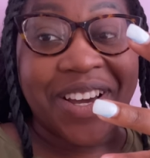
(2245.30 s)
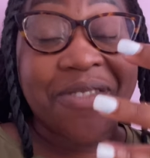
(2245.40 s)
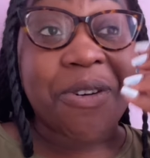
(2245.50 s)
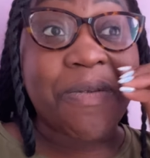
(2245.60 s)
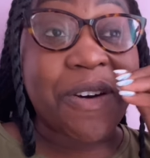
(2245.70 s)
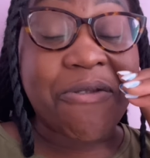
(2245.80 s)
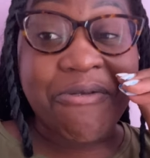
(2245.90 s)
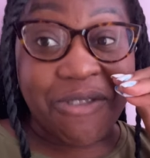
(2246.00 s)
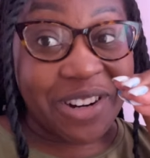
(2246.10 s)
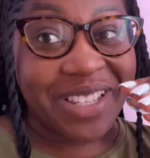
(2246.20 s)
from the
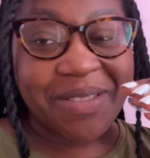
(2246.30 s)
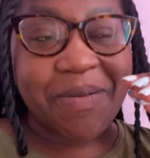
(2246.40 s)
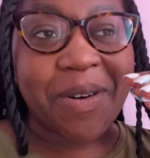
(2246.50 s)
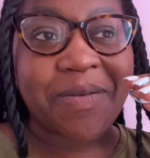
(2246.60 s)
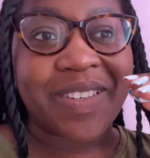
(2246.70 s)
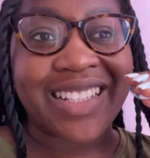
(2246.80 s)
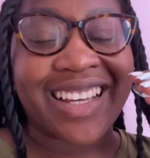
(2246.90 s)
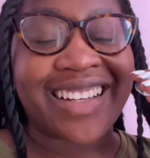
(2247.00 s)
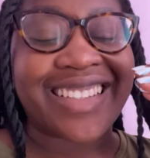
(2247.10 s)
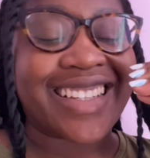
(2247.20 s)
first moment.
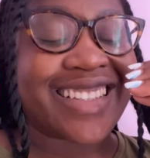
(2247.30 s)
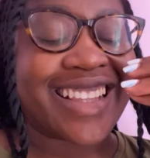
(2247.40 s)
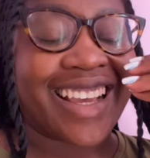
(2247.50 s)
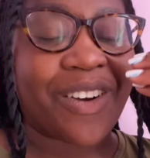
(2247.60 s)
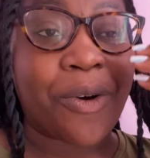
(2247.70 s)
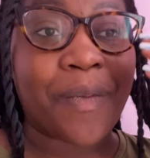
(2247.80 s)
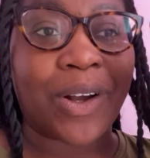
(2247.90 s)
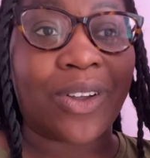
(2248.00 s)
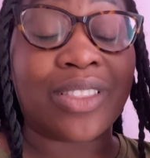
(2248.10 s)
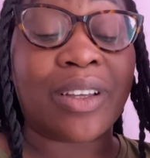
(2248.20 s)
I was just like, oh my
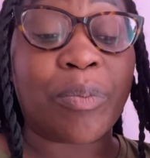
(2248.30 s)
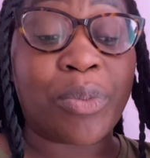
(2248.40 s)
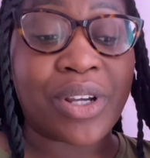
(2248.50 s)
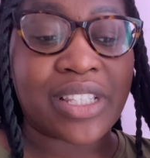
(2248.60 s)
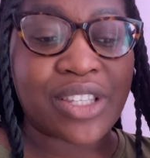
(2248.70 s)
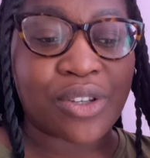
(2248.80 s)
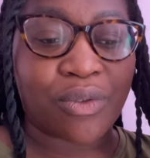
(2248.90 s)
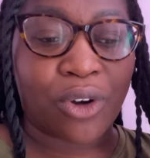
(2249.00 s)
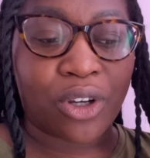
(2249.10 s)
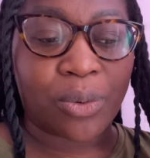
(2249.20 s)
God, the presence
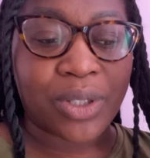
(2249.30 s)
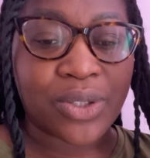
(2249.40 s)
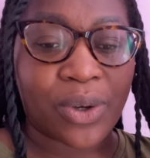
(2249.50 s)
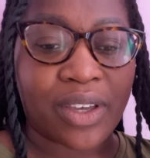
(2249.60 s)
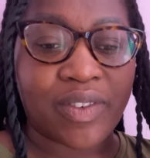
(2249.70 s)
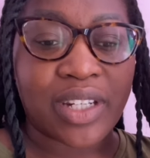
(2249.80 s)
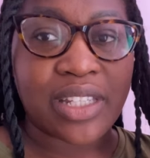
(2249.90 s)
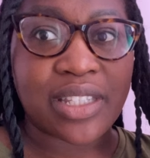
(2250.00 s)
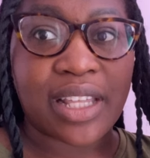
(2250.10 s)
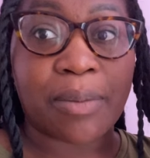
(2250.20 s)
of God was so
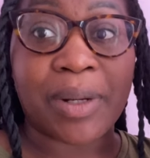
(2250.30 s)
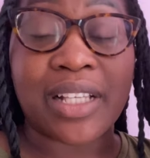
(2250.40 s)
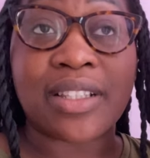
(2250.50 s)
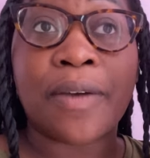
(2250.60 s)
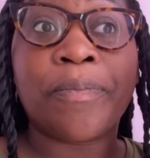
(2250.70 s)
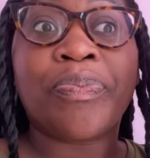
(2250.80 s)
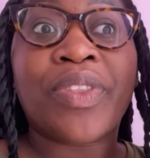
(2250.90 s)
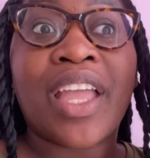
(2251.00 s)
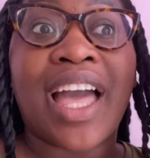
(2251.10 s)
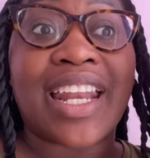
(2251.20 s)
evident in that place.
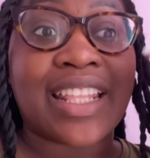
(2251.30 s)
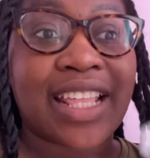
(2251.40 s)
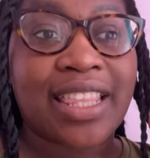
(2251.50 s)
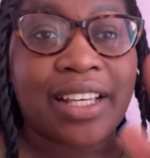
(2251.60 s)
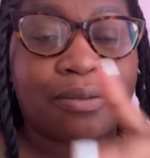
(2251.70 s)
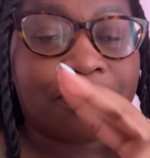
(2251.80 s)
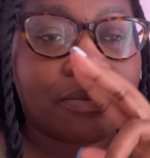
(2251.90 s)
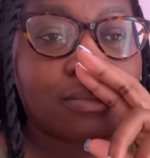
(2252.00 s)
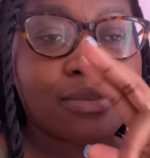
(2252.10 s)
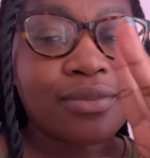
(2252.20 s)
Another thing,
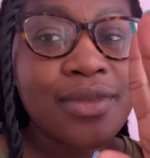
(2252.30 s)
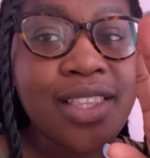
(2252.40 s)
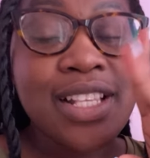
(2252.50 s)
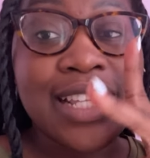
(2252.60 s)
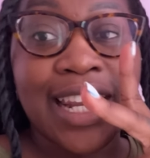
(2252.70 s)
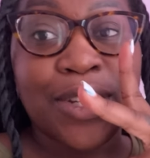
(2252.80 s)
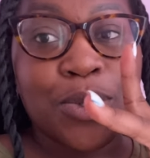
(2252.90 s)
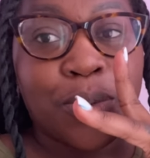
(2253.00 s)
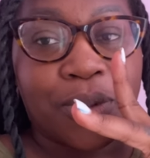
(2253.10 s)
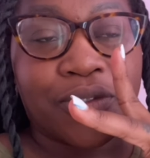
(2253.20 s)
these are like
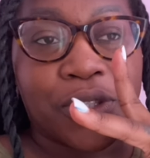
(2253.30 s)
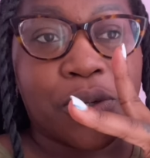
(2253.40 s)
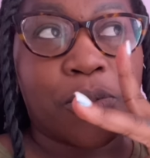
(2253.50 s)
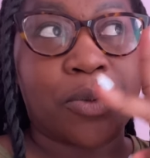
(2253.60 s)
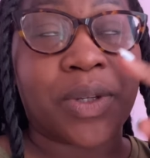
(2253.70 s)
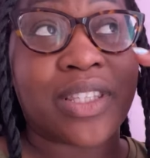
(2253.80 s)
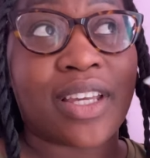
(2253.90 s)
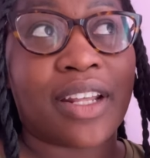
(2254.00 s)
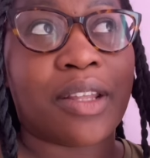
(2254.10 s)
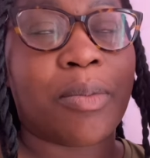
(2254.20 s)
two pivotal moments.
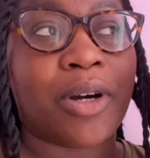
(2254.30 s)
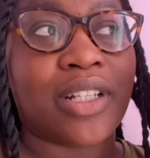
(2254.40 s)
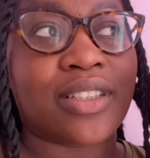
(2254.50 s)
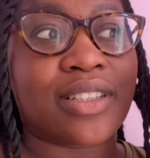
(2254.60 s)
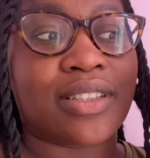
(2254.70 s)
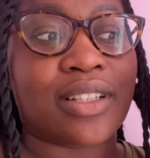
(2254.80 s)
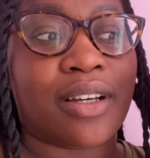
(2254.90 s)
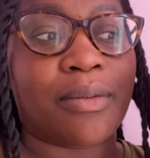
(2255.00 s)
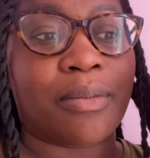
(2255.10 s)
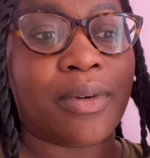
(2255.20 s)
Another part is
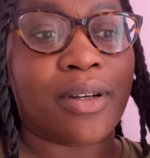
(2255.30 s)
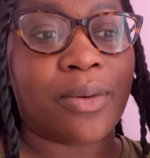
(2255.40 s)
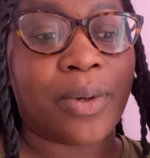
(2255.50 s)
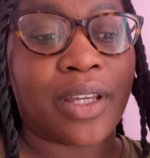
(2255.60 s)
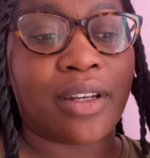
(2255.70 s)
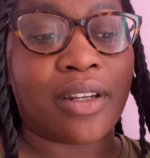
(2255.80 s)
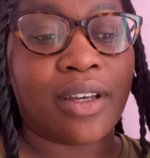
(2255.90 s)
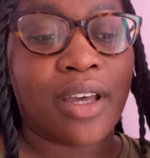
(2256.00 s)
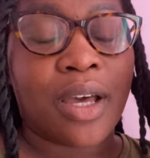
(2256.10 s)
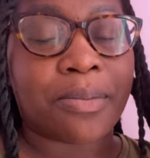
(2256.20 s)
when
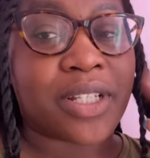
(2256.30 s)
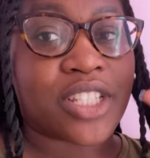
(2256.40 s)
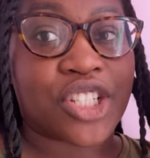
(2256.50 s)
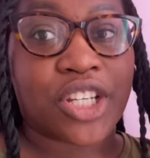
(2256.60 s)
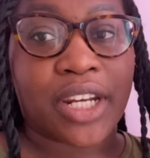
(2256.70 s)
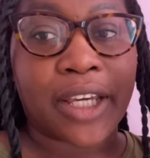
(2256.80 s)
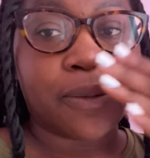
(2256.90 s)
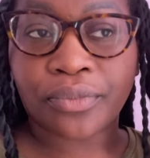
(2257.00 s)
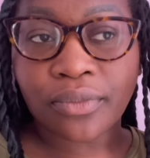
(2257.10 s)
Pastor Shanae,